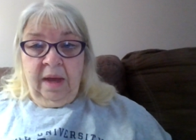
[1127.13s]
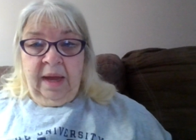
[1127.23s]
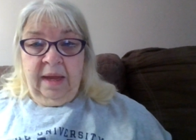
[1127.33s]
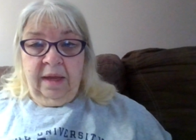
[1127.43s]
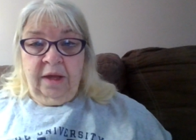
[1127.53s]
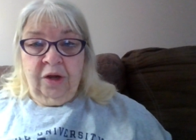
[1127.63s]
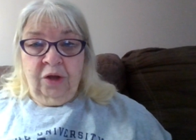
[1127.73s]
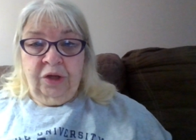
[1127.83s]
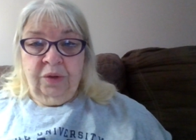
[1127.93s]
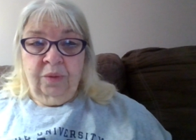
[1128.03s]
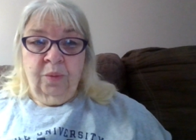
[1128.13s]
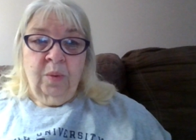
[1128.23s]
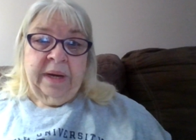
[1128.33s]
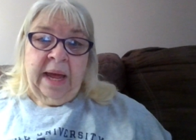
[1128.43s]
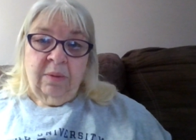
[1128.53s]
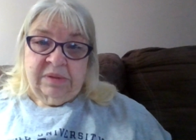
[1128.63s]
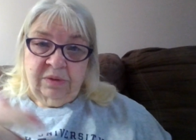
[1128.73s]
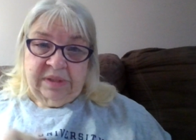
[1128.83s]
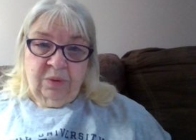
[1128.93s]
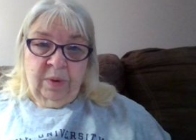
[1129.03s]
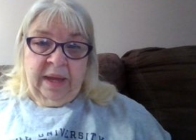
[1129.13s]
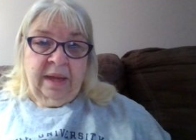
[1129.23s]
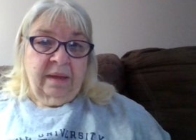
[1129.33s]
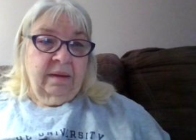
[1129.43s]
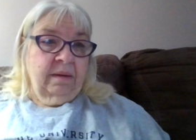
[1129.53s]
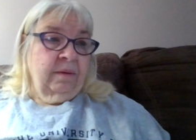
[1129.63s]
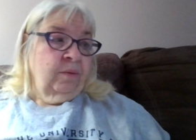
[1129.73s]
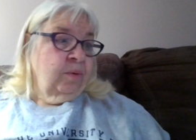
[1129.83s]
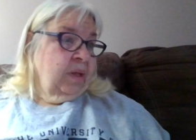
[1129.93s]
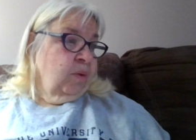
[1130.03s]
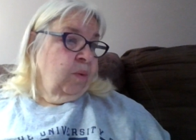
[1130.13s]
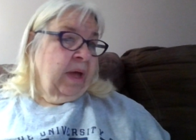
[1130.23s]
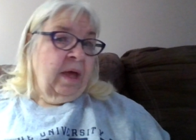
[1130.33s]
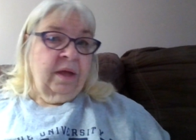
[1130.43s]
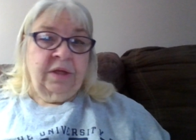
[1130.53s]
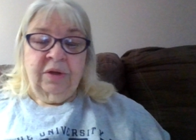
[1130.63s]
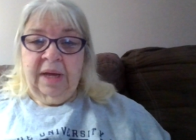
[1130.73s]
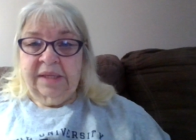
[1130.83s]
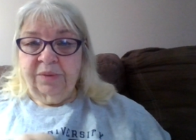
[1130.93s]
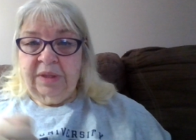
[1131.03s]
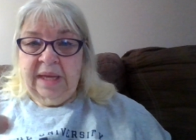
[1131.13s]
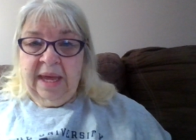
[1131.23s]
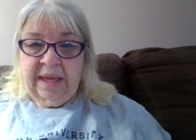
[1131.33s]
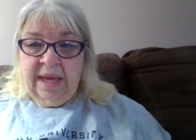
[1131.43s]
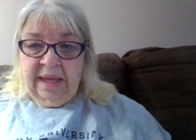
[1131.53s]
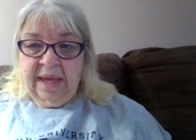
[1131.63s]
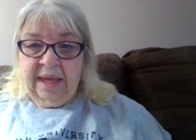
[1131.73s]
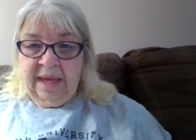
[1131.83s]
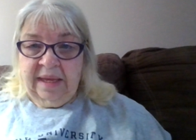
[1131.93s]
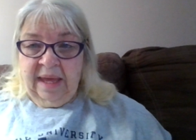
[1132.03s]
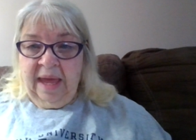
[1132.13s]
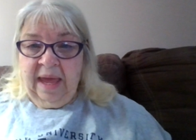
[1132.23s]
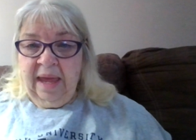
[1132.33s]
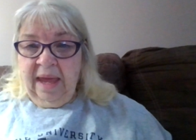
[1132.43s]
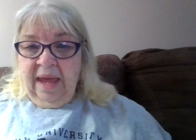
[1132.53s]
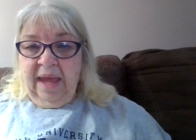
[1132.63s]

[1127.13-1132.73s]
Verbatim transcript: I, you know, when I was losing weight really well, you guys were yay, yay, yay, yay, yay.